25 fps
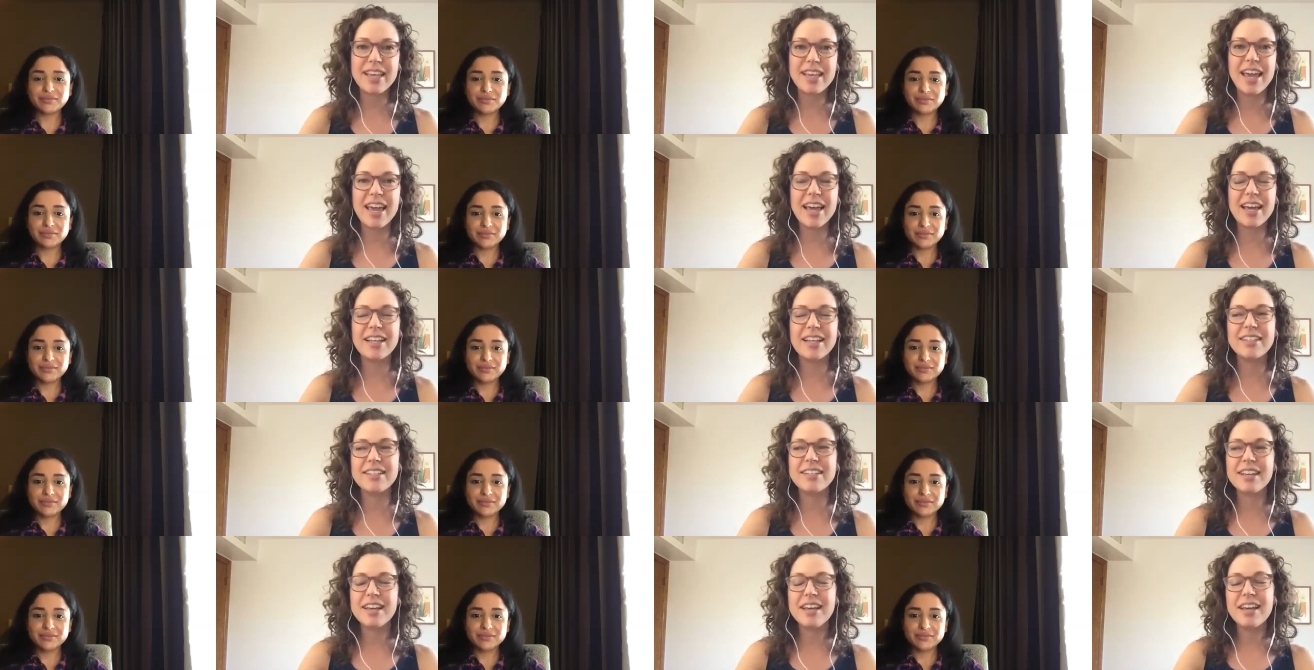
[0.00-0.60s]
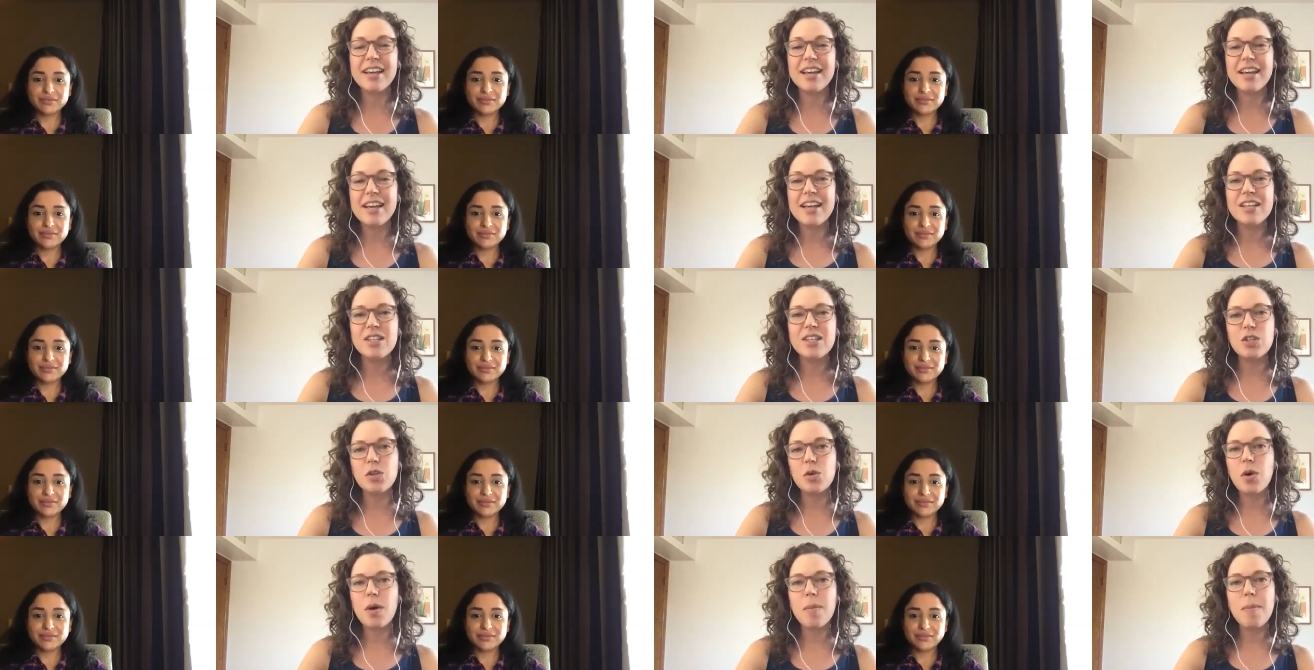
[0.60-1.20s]
Speaker 1: And
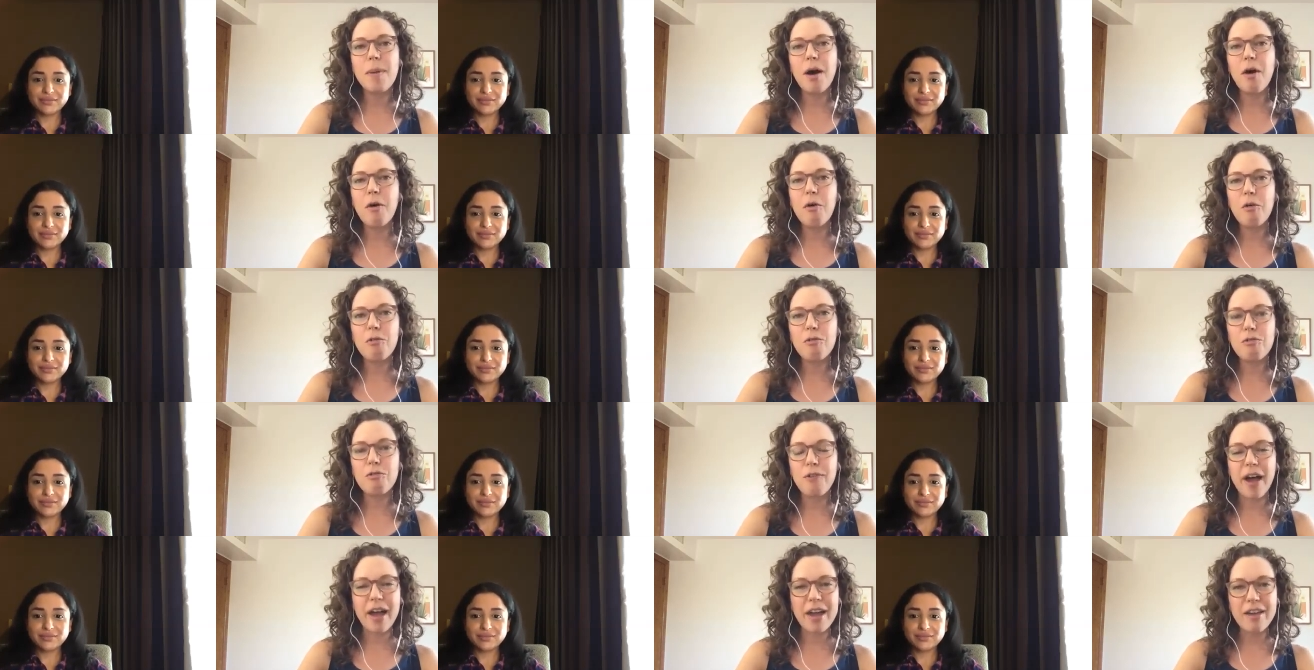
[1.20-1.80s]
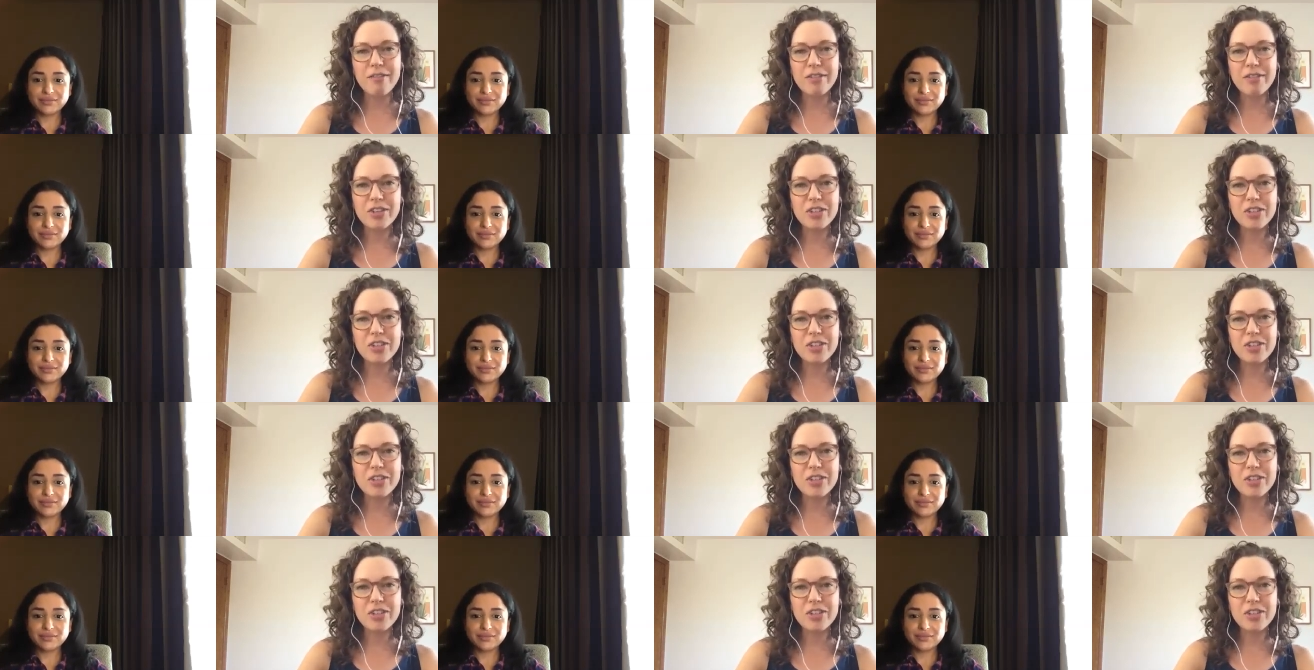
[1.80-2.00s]
so, about five or